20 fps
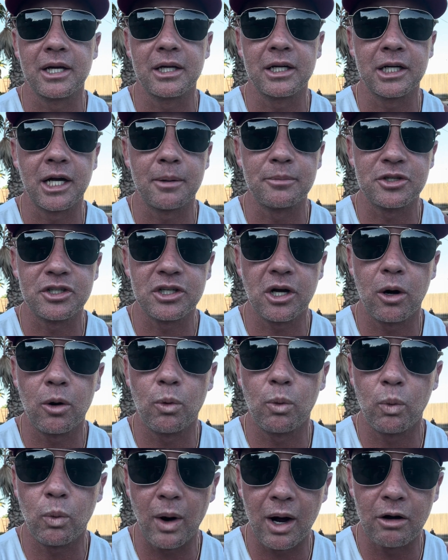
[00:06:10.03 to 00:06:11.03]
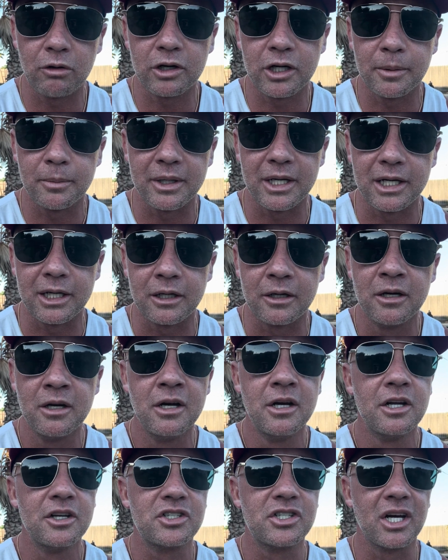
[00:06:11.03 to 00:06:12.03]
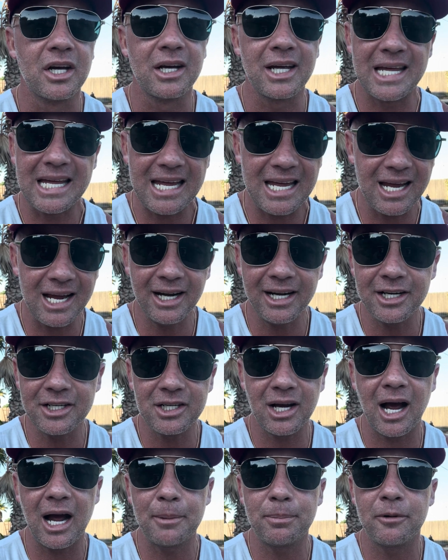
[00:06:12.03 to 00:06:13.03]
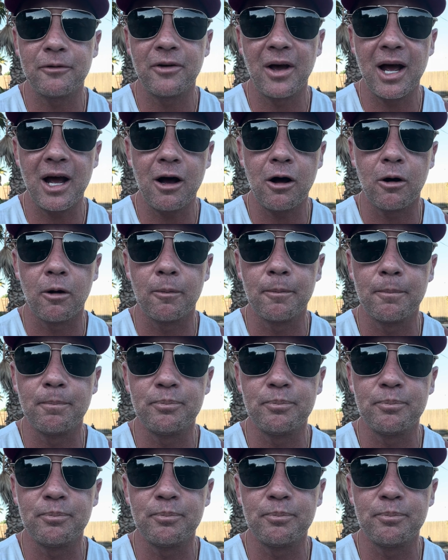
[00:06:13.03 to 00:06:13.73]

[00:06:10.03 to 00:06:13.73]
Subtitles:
and I'm so welcoming to any type of help.